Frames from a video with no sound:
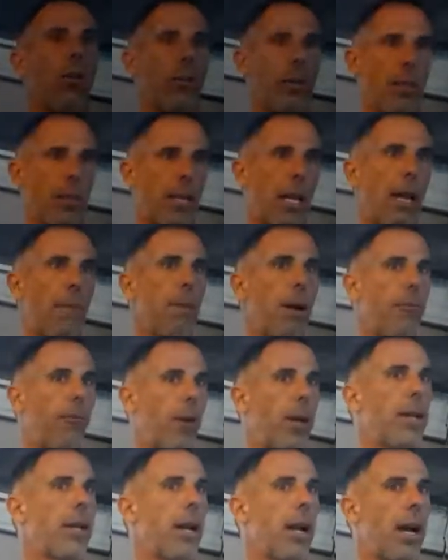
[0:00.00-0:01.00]
On this day, my
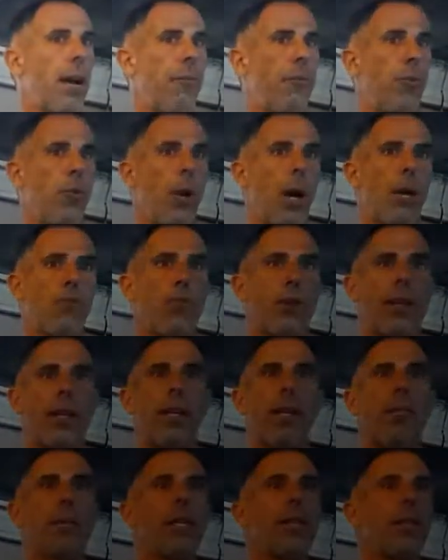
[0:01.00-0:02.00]
friend and I flew 100
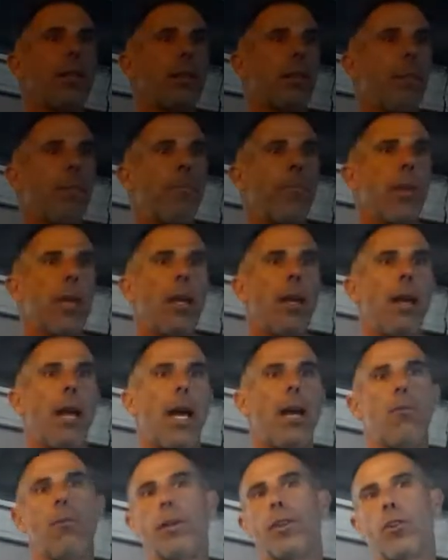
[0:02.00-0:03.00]
kilometers
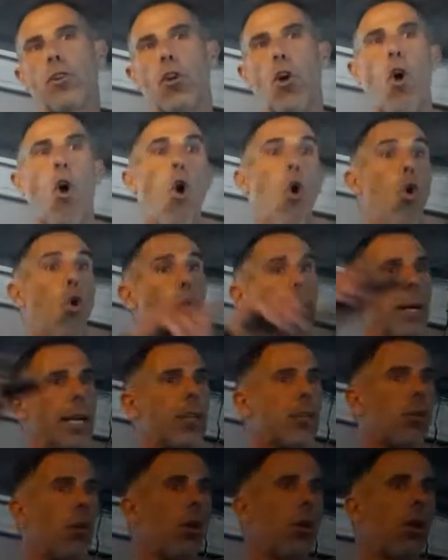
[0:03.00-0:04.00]
and we did a whole
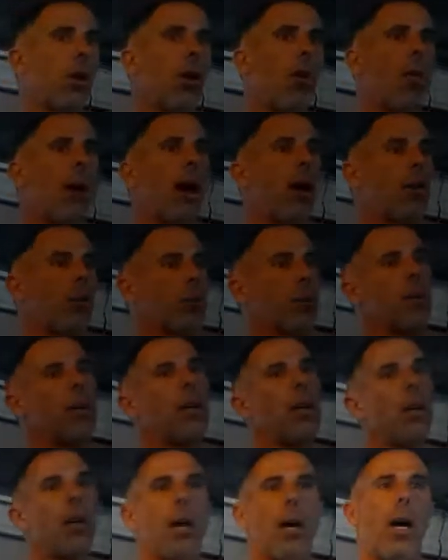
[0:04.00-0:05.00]
big circle around.
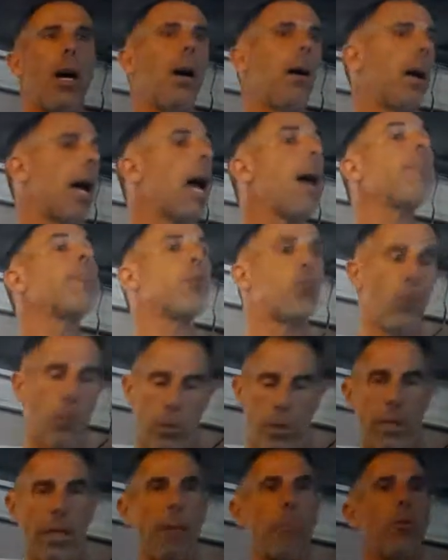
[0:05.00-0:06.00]
Uh,
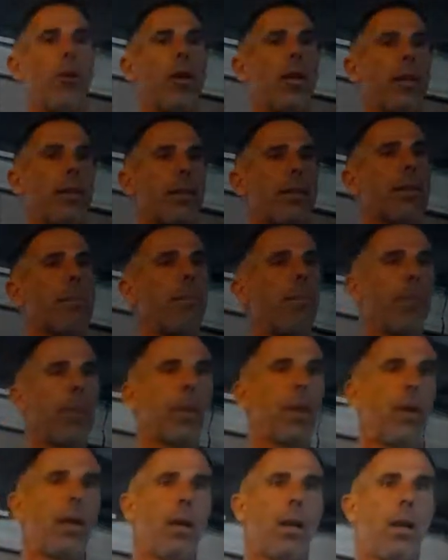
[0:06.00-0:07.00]
absolutely brilliant.
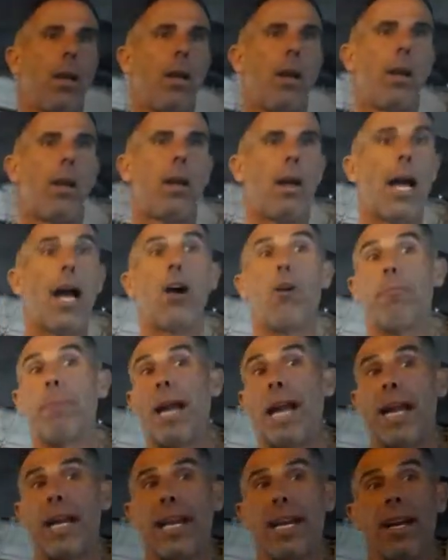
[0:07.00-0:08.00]

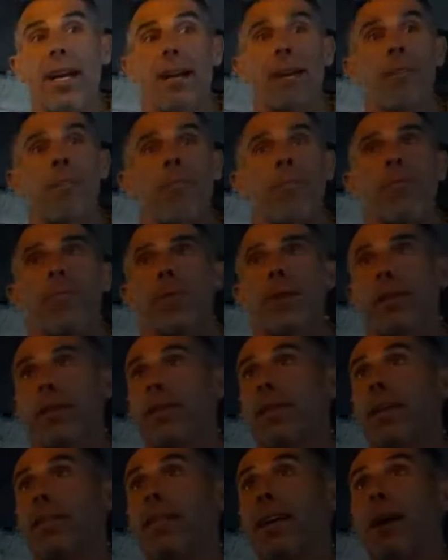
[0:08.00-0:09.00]
Albania,
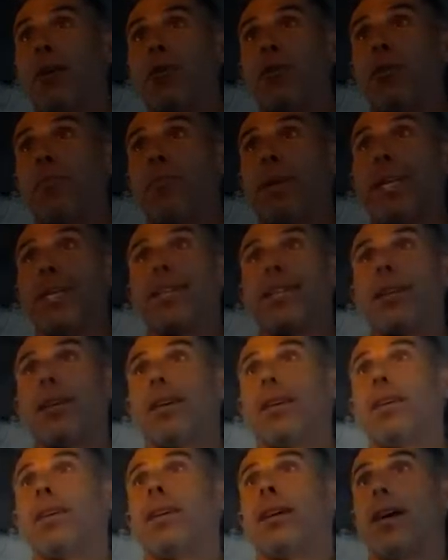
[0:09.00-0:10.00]
there's a thousand
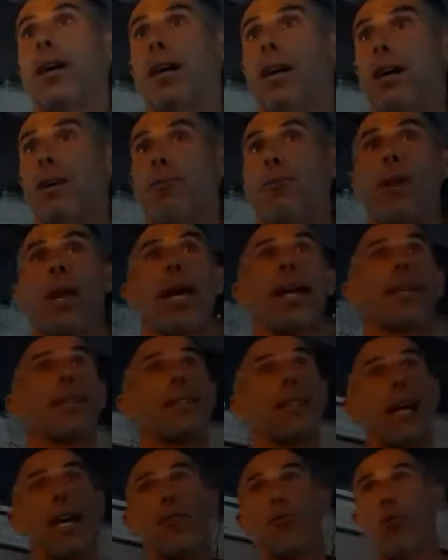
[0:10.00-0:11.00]
meter uh, flying
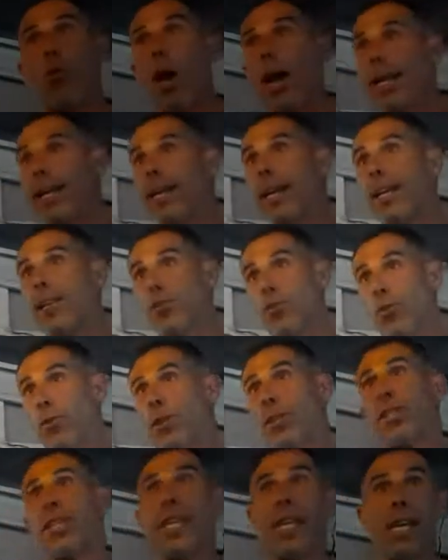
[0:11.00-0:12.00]
site right next to
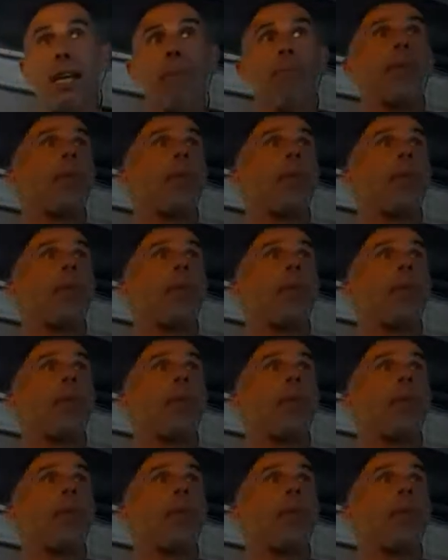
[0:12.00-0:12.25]
the sea.